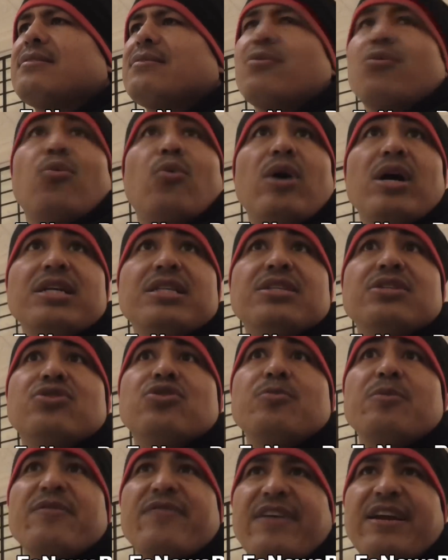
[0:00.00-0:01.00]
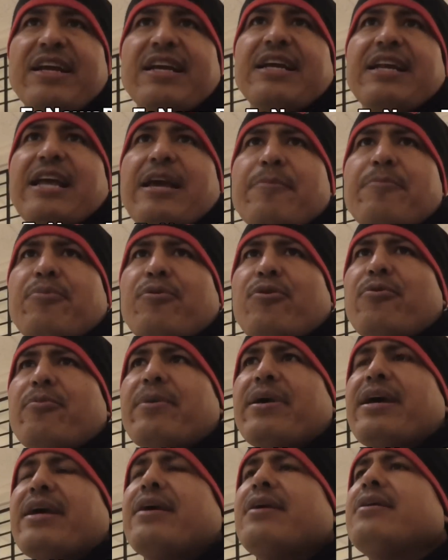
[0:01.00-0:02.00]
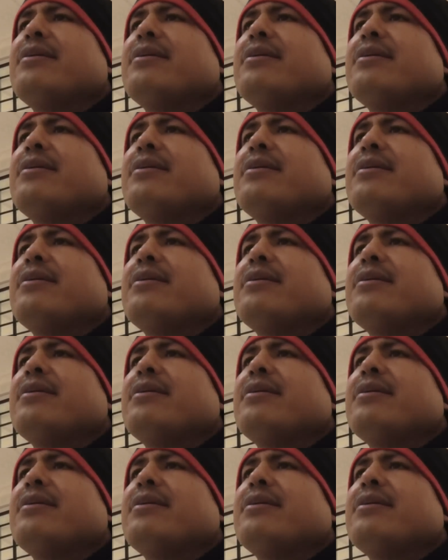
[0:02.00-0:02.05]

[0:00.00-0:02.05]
The Russians should be fighting in April or May.